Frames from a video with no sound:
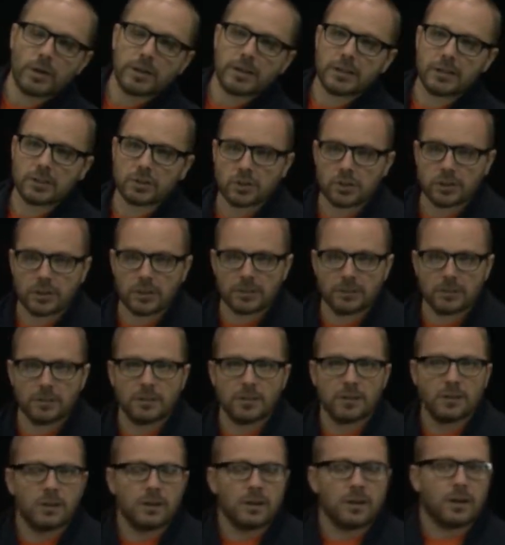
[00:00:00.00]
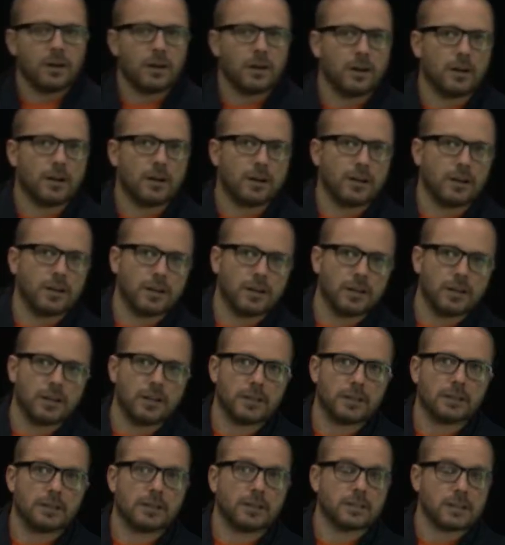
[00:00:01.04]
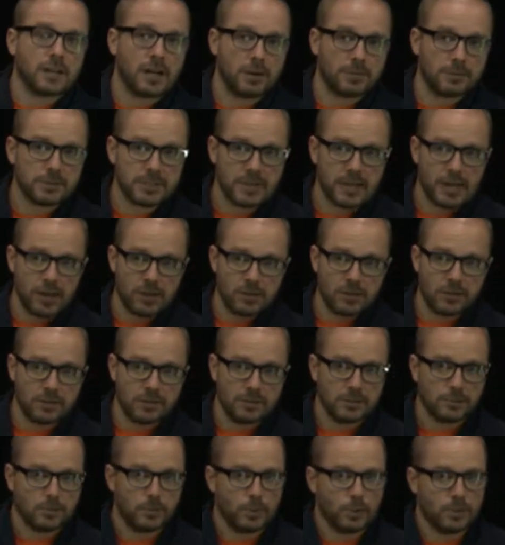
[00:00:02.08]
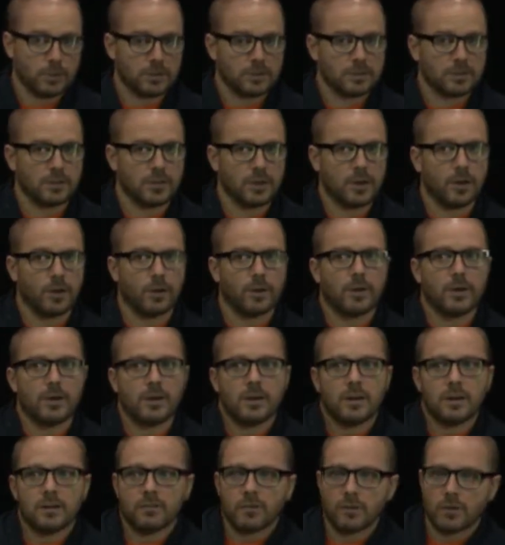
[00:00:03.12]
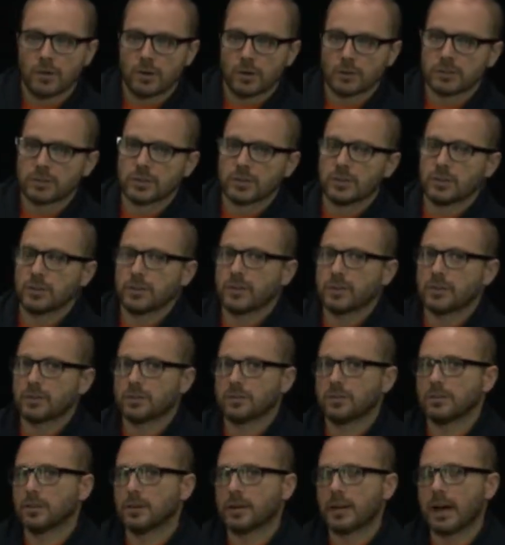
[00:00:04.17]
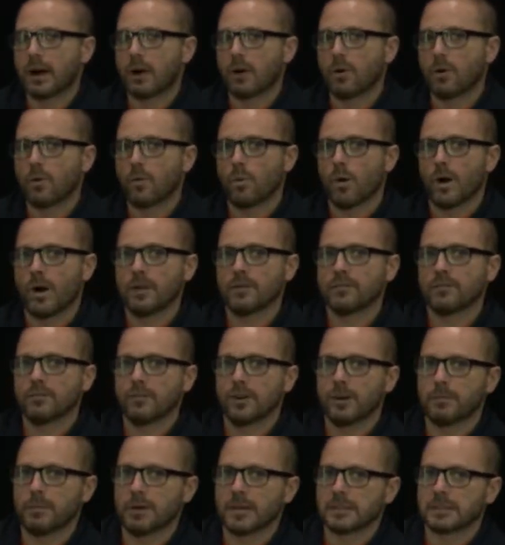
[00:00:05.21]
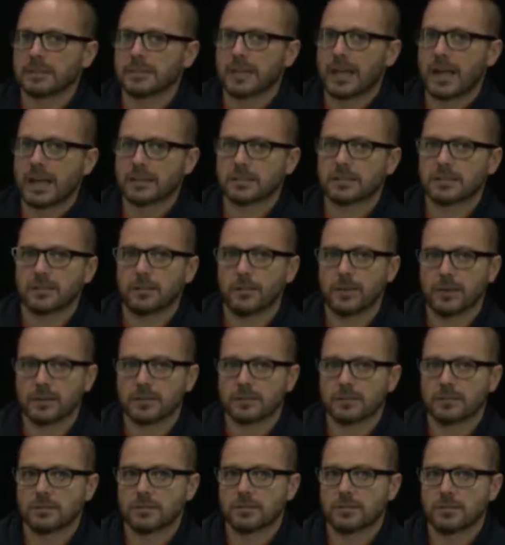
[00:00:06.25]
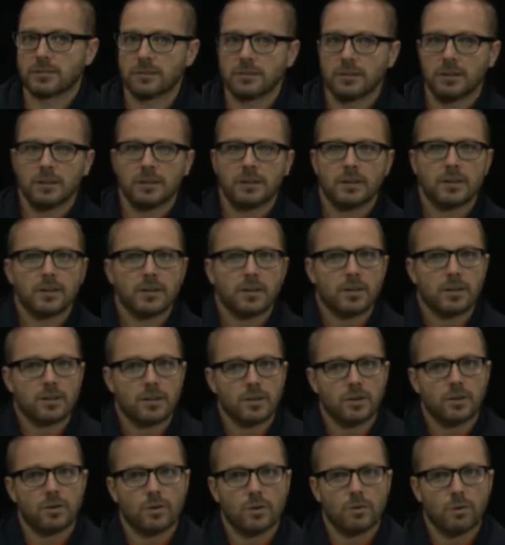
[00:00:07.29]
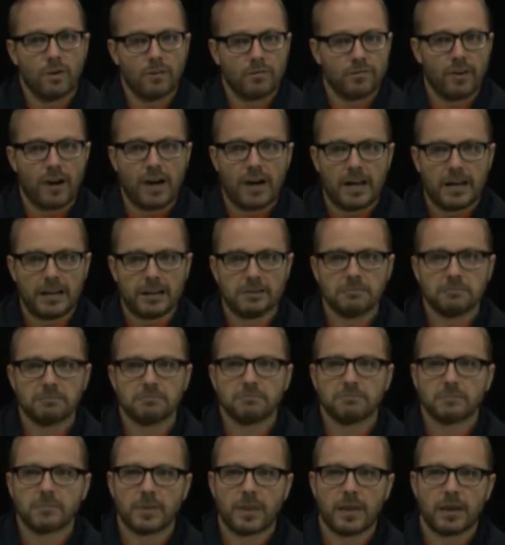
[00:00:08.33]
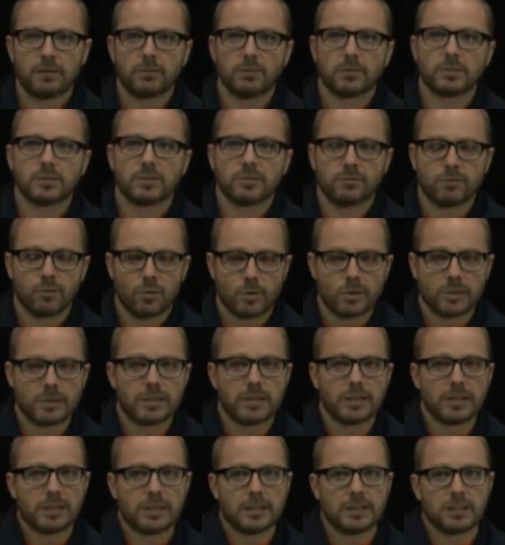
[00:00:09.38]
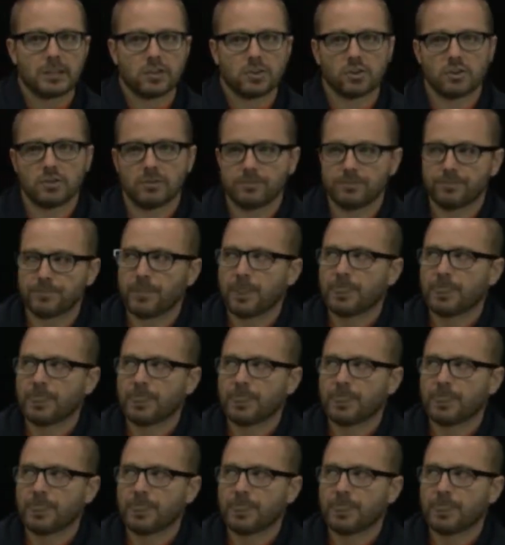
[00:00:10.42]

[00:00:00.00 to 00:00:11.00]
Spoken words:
edition on the Thomas Calculus book. So for those of you that took Calc 1 from us last semester, you are fine. That was the 14th edition.